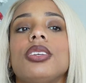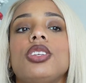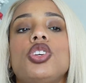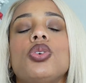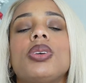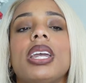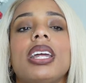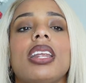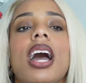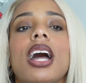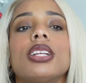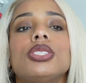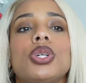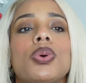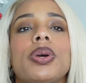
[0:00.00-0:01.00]
you
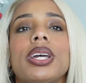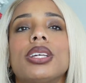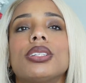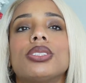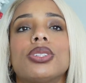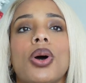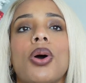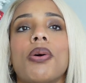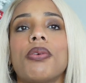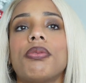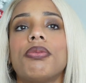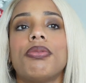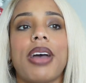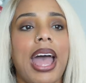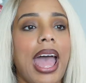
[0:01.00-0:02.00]
cannot do it so
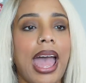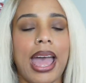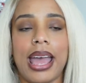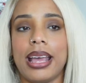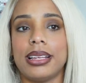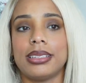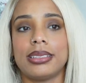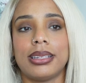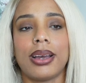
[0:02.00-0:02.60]
fast,